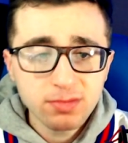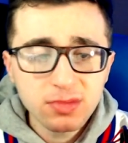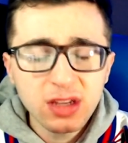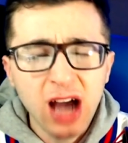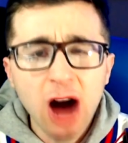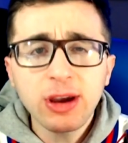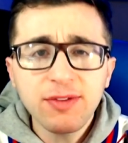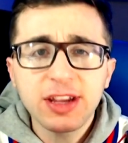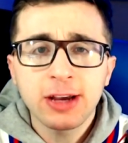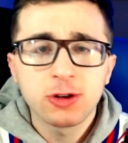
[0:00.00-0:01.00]
I'll
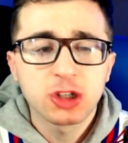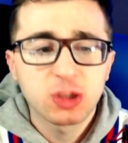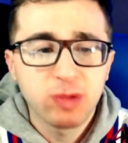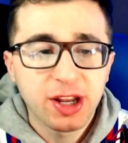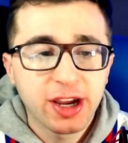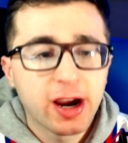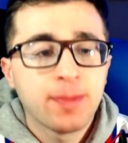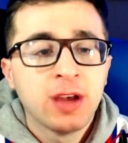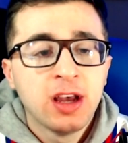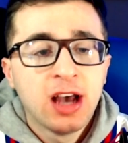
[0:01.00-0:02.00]
give the Eagles a split
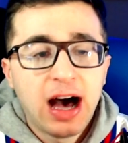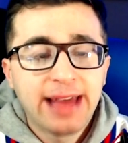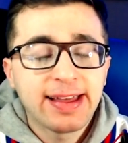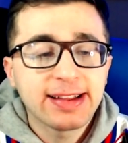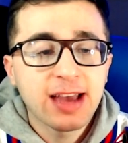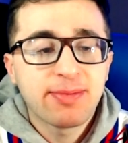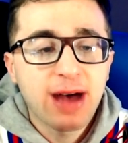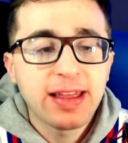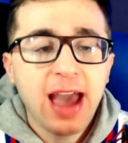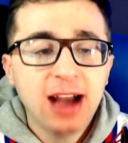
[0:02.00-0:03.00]
here. I think they
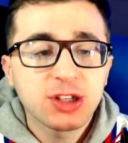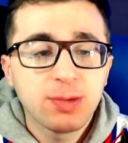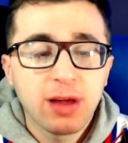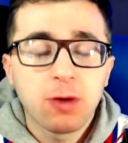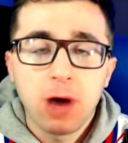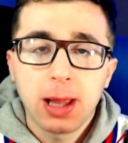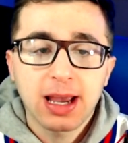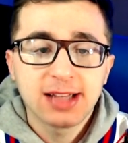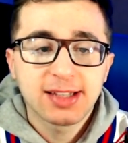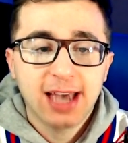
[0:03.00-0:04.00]
actually play well
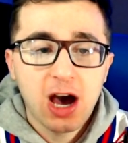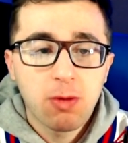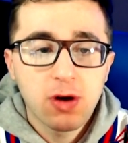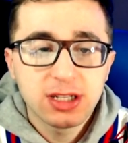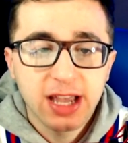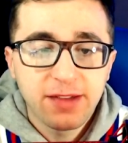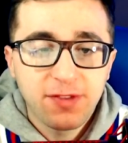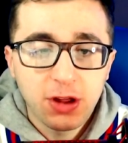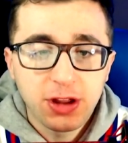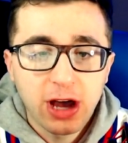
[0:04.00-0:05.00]
against the Cowboys in
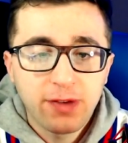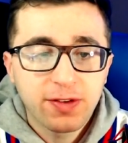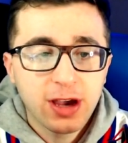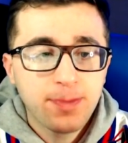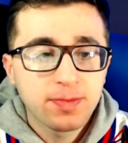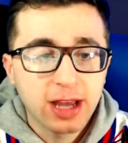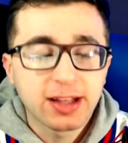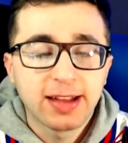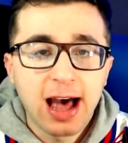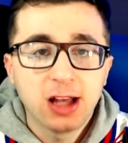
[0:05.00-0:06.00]
Philadelphia. Like
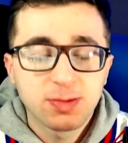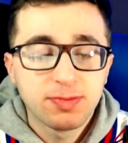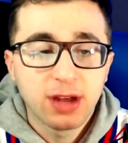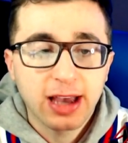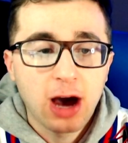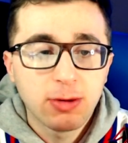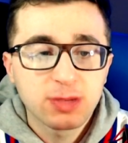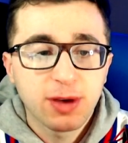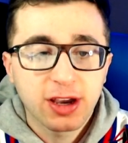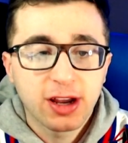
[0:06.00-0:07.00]
the Cowboys
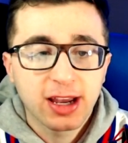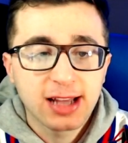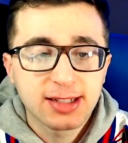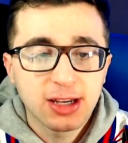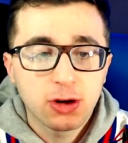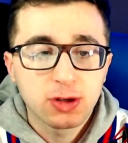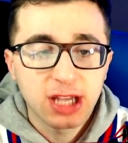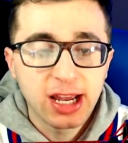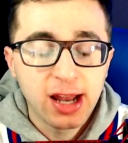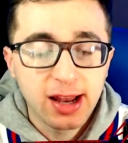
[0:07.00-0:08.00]
play good against the Eagles
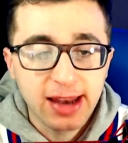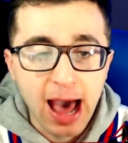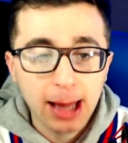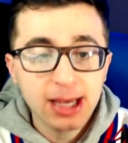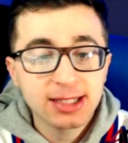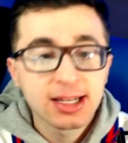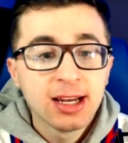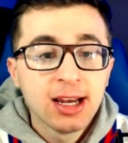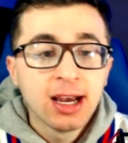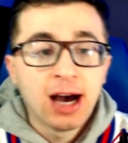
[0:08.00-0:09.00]
in Dallas.
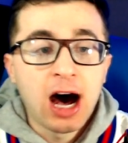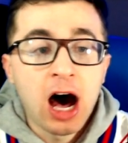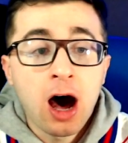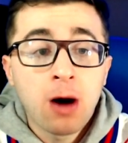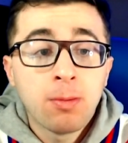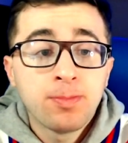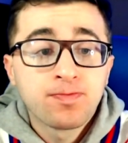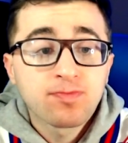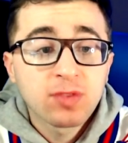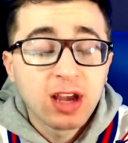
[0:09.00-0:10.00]
And
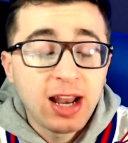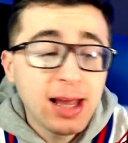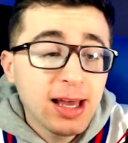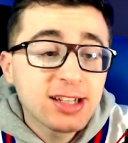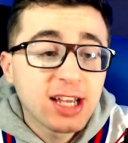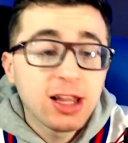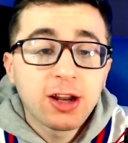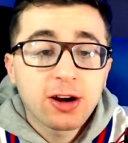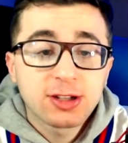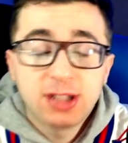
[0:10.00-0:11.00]
I like Jalen
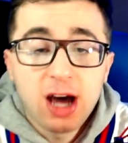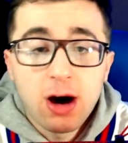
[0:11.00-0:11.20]
Hurts, though.